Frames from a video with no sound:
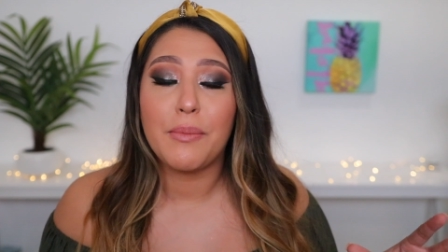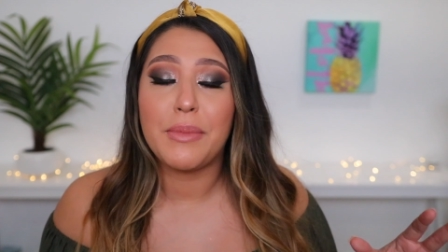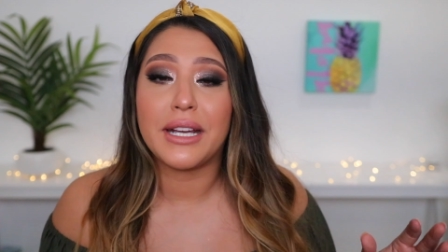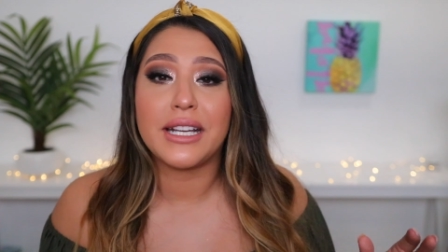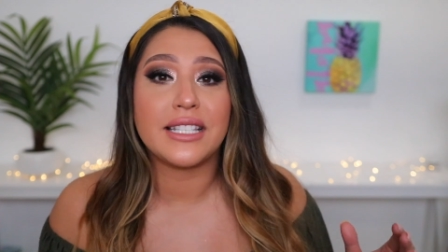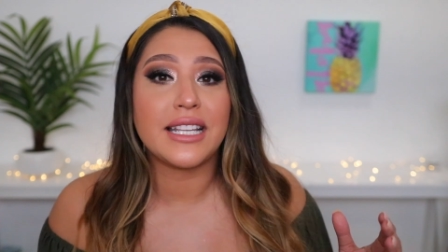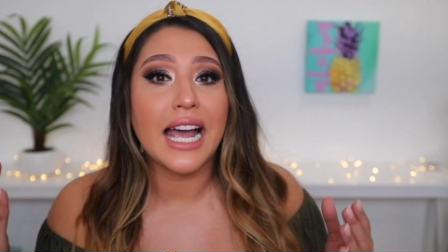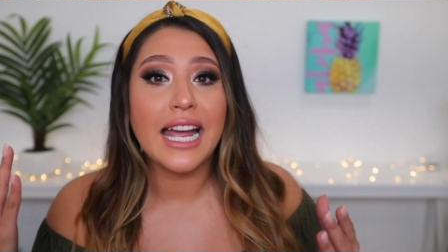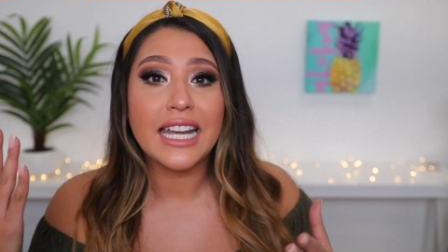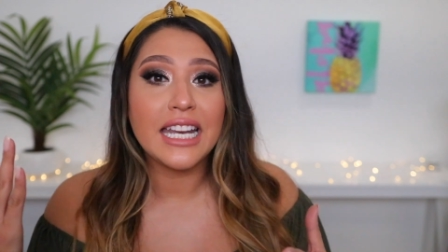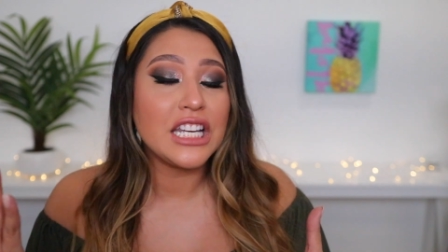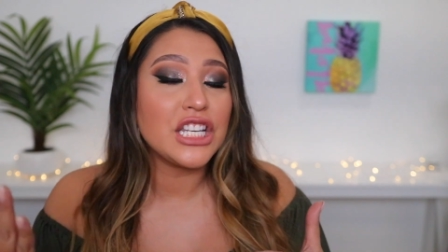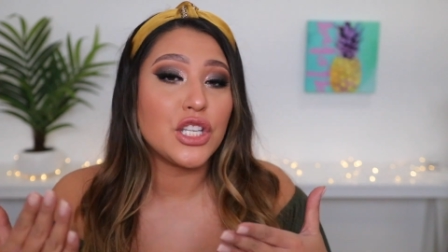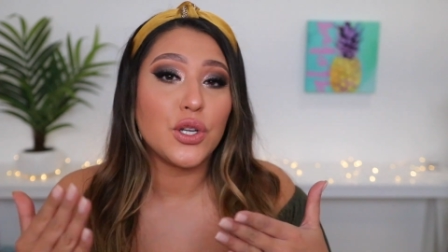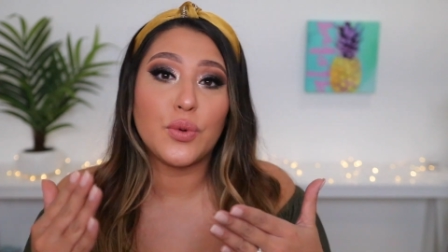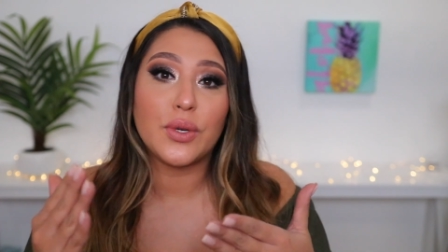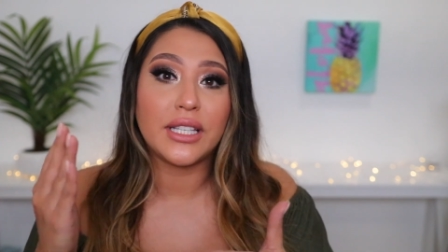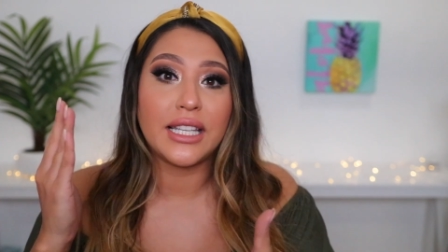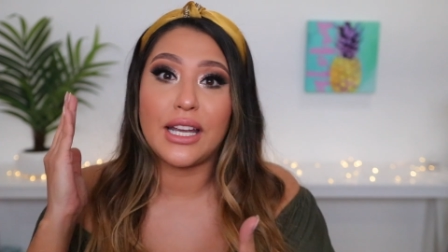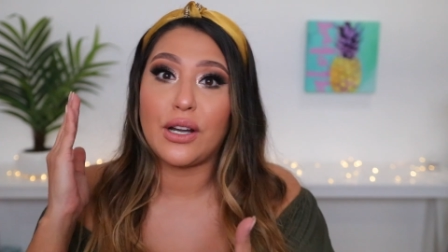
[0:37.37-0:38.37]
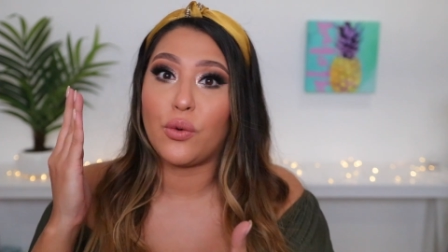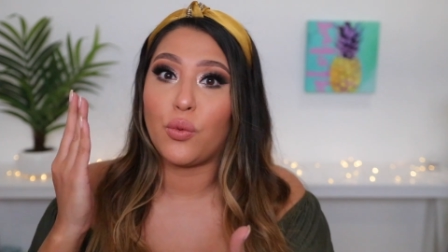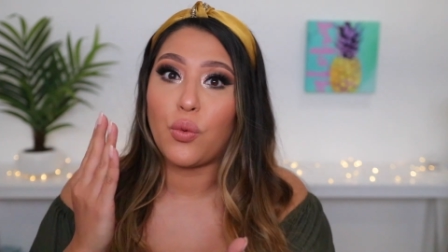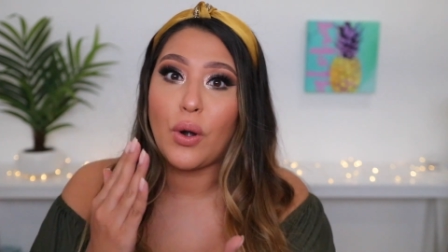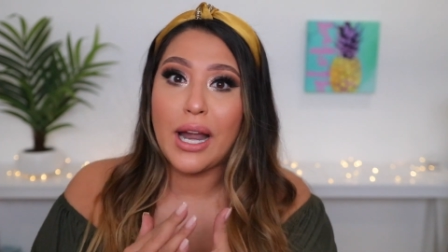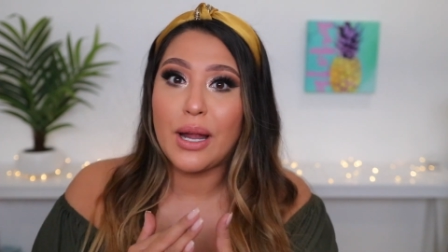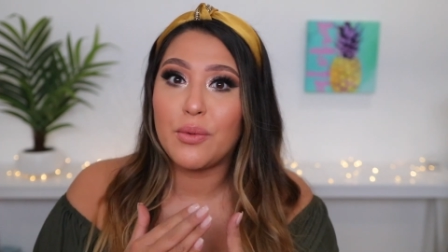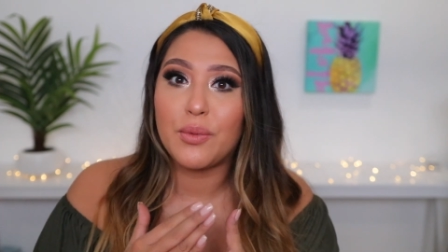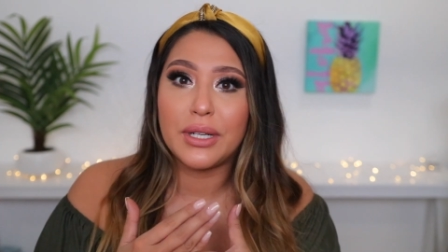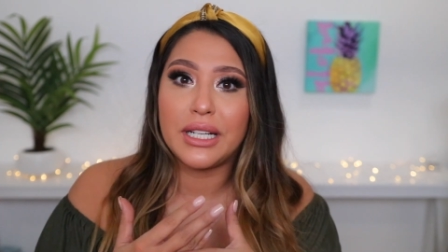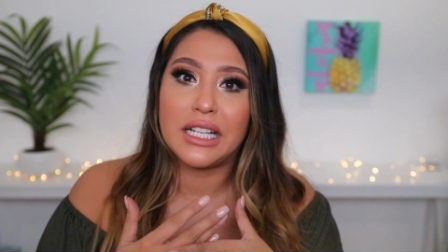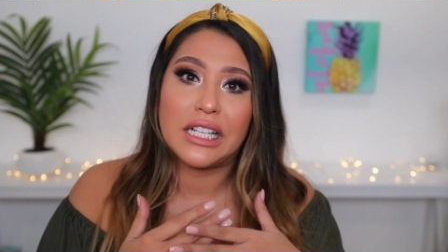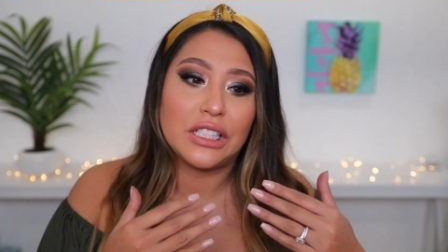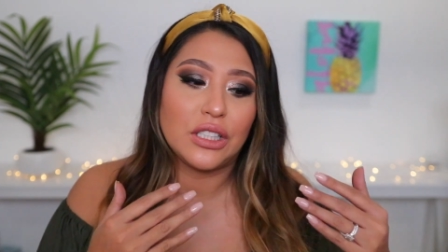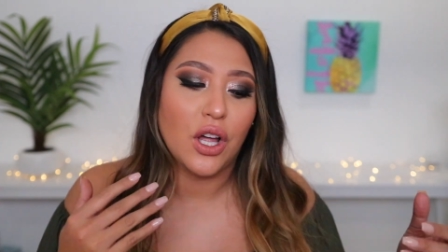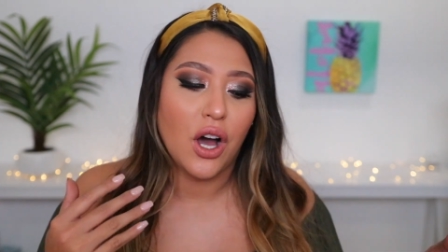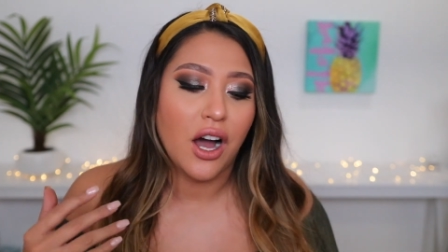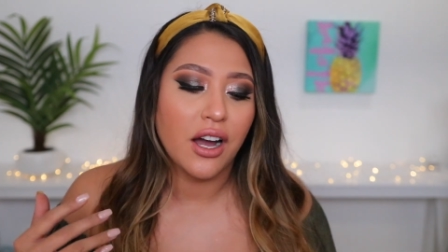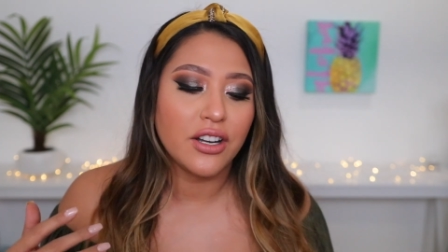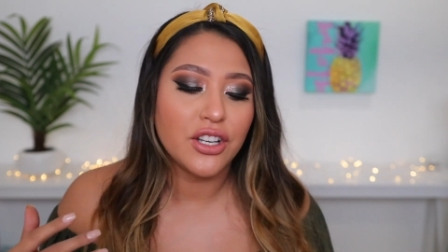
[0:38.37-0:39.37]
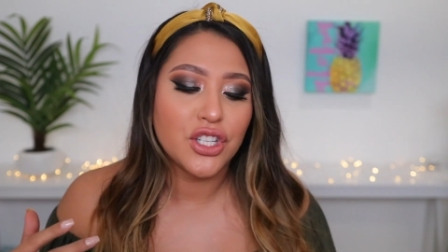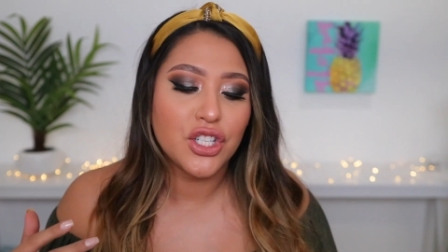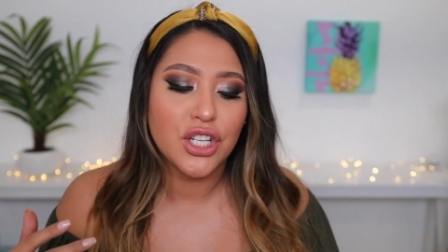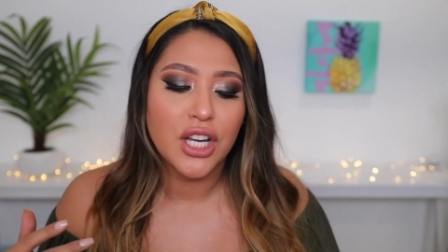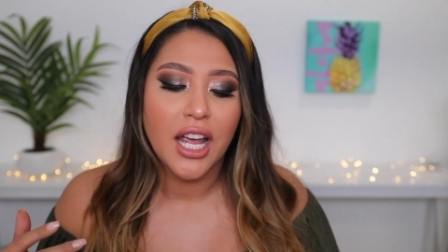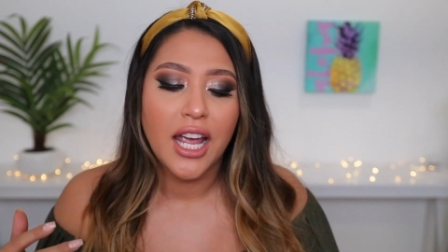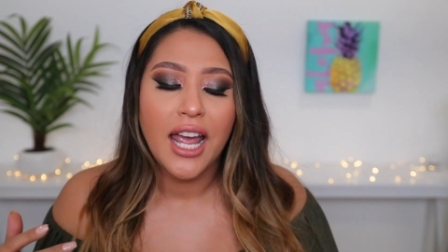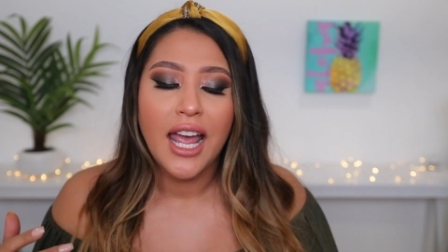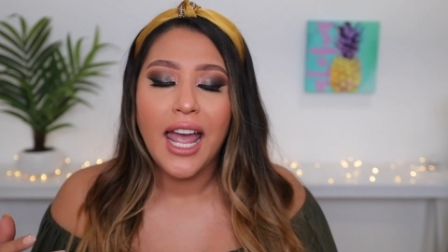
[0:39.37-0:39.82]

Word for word: Because I didn't do it like right when it launched